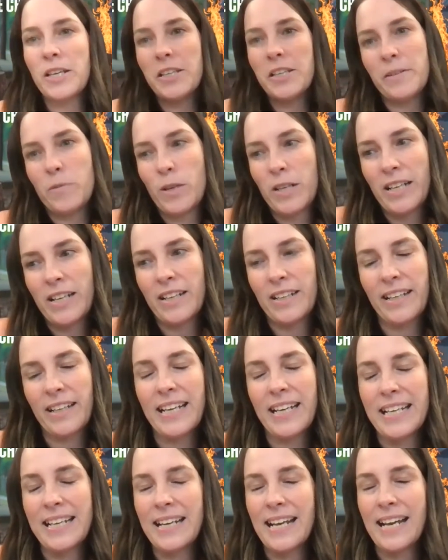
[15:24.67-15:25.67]
want to
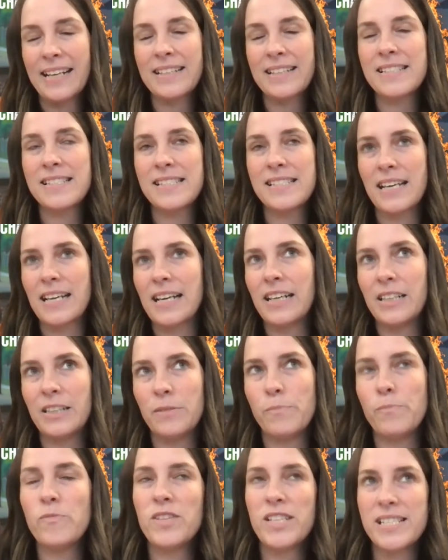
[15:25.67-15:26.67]
connect
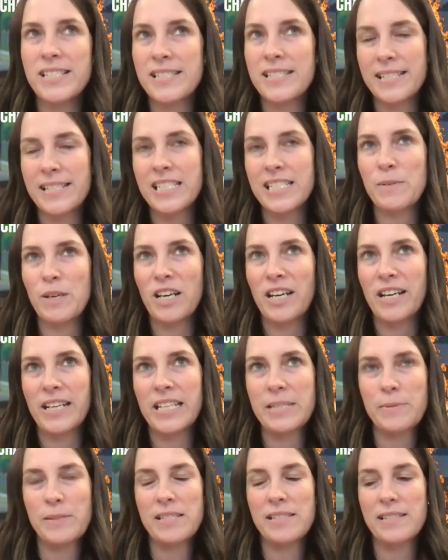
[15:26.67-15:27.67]
this
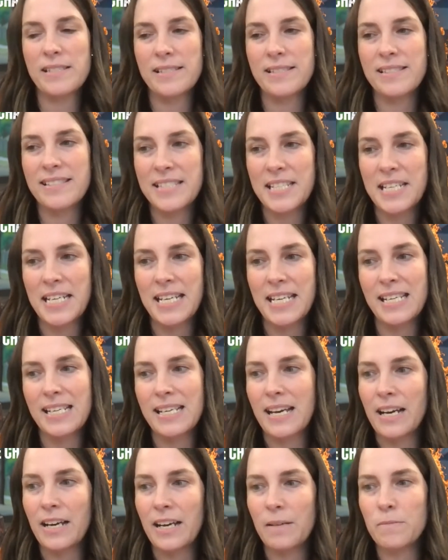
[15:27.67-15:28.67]
experience with
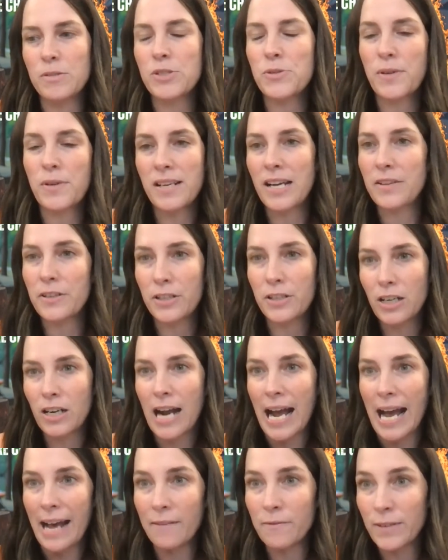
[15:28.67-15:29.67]
CSD to
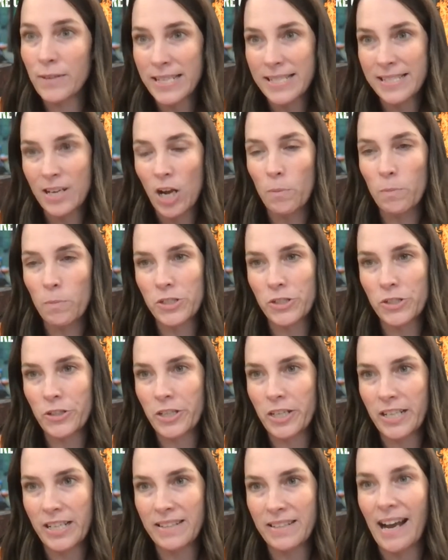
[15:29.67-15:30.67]
another advocacy
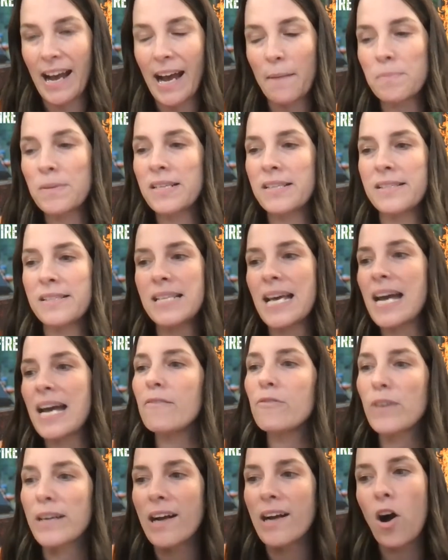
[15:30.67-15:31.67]
opportunity that happens
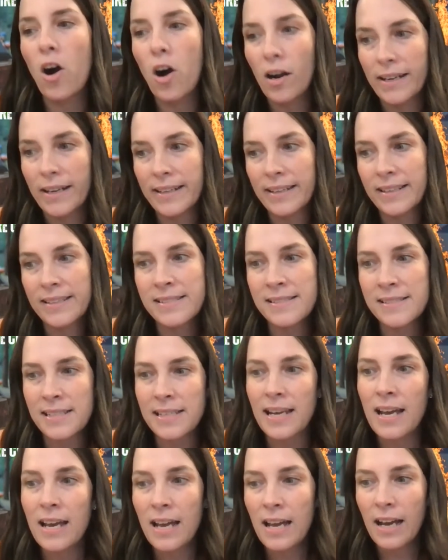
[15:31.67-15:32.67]
every August.
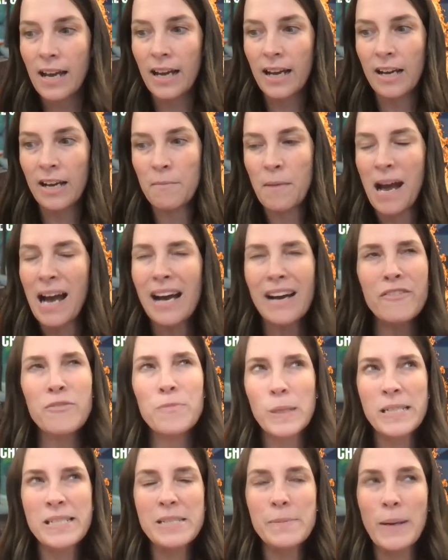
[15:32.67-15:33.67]
I've
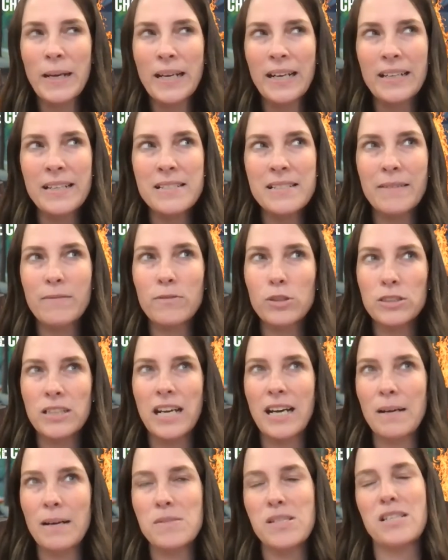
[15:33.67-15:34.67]
participated several
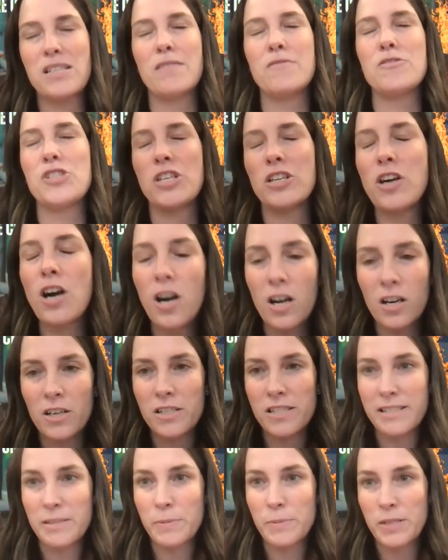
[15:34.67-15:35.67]
times. I know Jenna
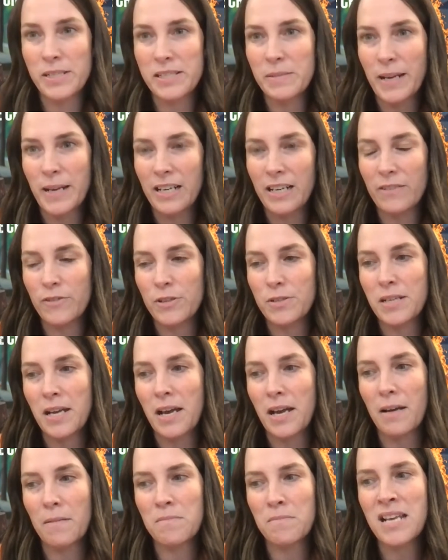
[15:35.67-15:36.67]
Connors has participated a few
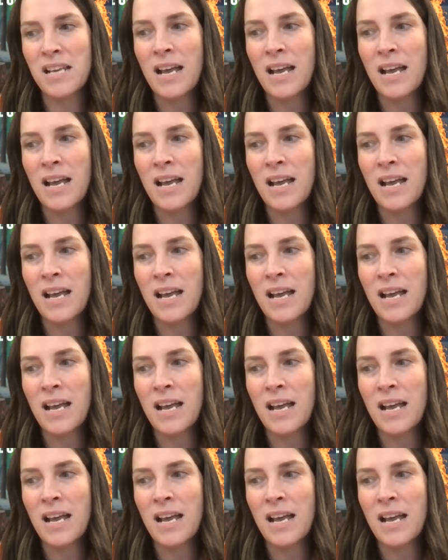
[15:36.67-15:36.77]
times,